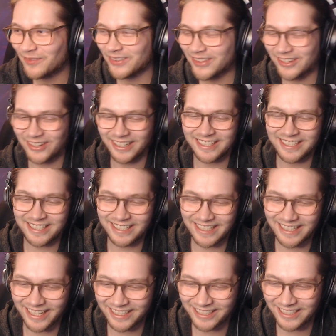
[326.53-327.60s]
You can see
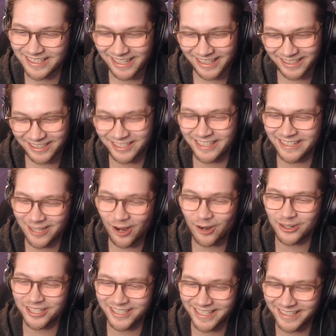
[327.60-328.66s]
that she's like, she
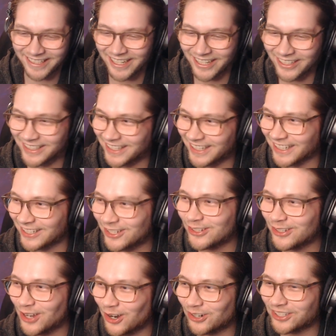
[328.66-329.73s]
knows she killed it. You
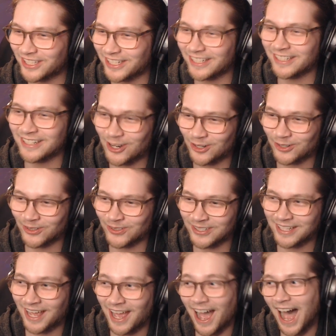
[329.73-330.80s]
know she
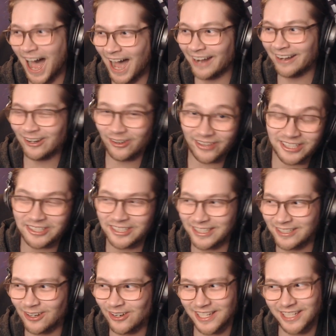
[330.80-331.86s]
knows. I know that she
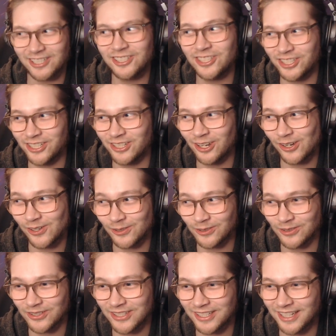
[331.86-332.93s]
knows that she
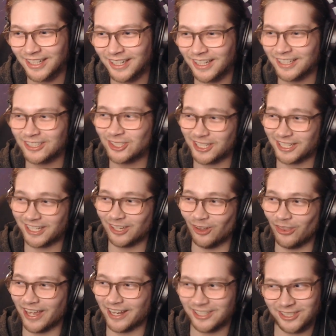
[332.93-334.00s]
knows. She killed
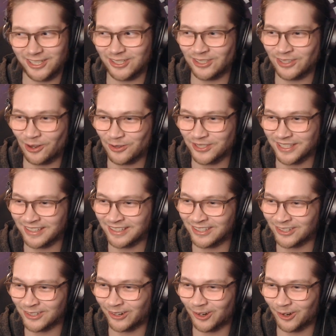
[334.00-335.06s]
that. She knows it,
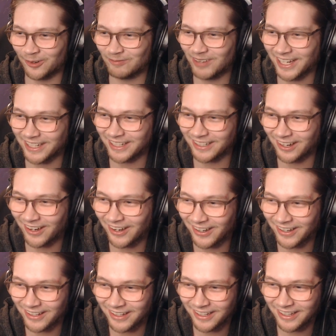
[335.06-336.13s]
dude. Oh my god.